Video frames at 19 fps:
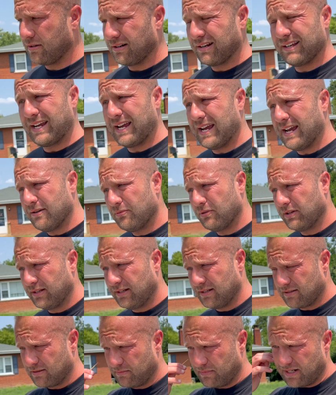they're like, yeah, it really
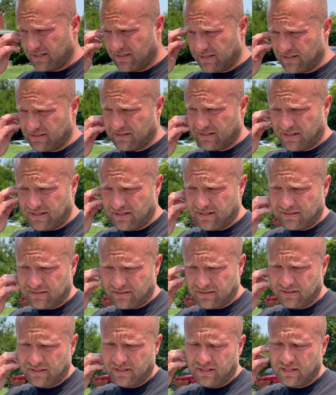doesn't make sense to us,
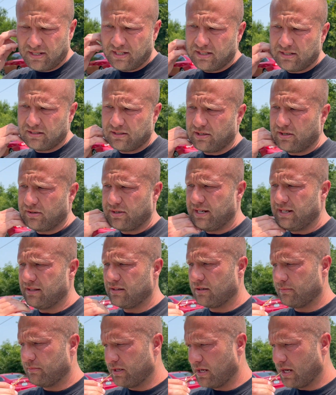you know,
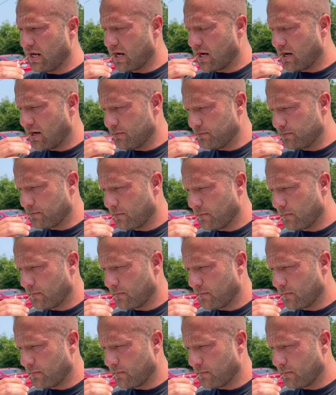either. But I don't